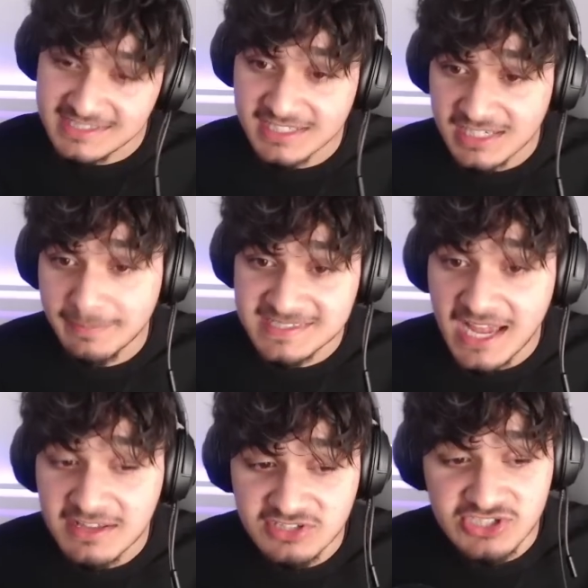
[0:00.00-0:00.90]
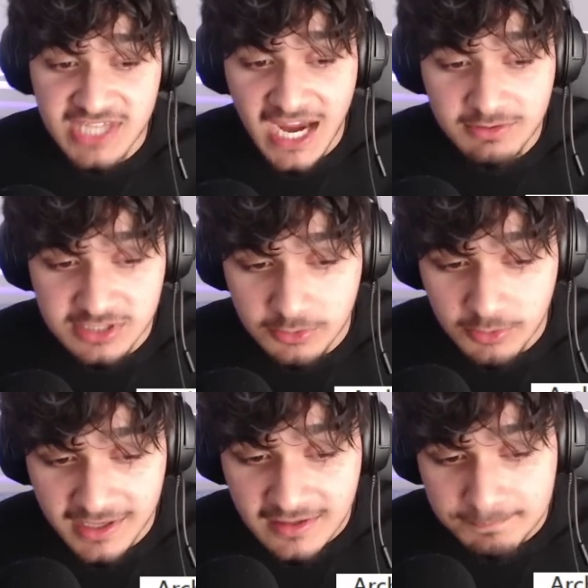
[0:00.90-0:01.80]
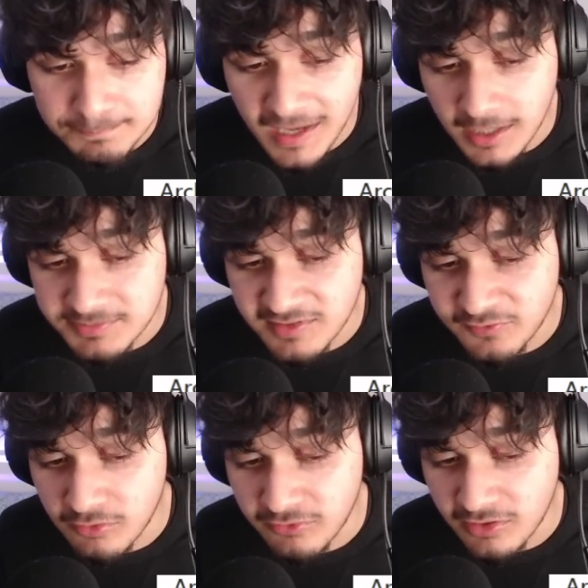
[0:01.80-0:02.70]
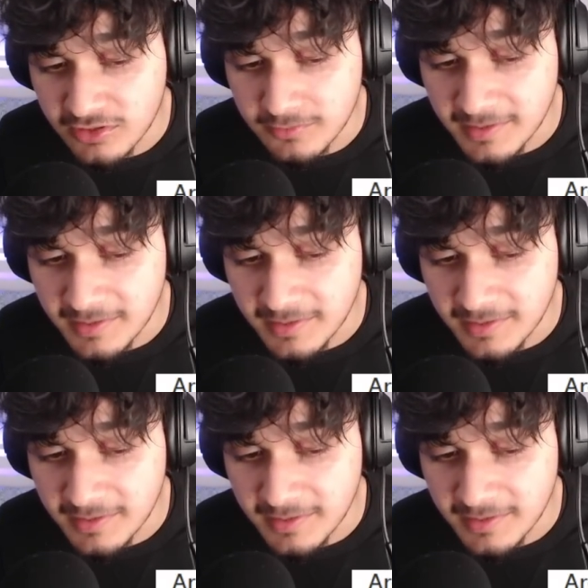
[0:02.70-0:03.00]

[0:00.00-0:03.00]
are going to be sounds that are scary, so we're back up to full volume